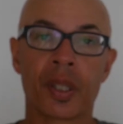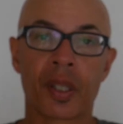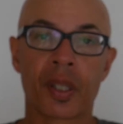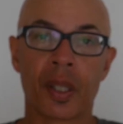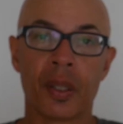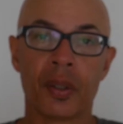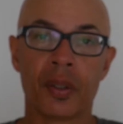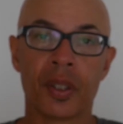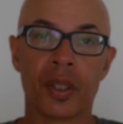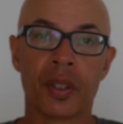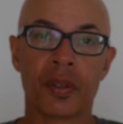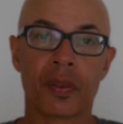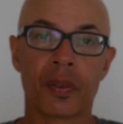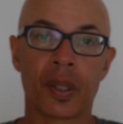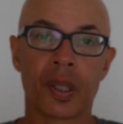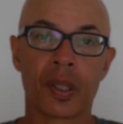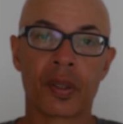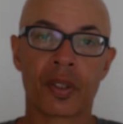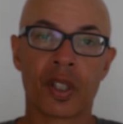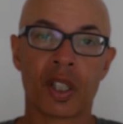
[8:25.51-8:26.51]
coaches, for
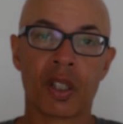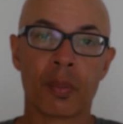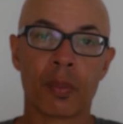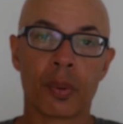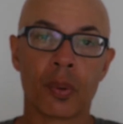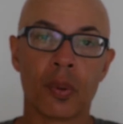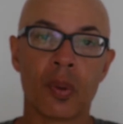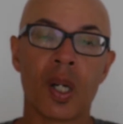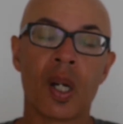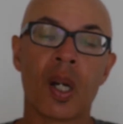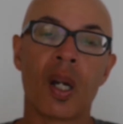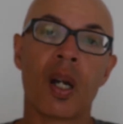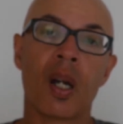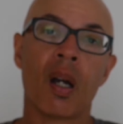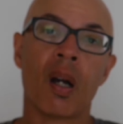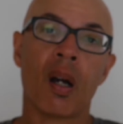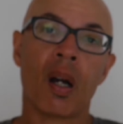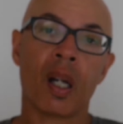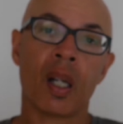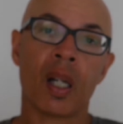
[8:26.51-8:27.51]
example,
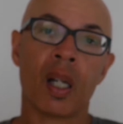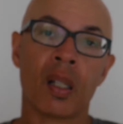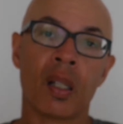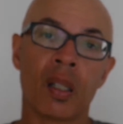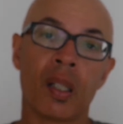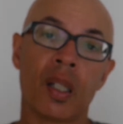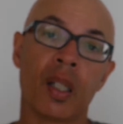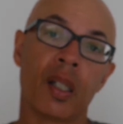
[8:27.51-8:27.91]
are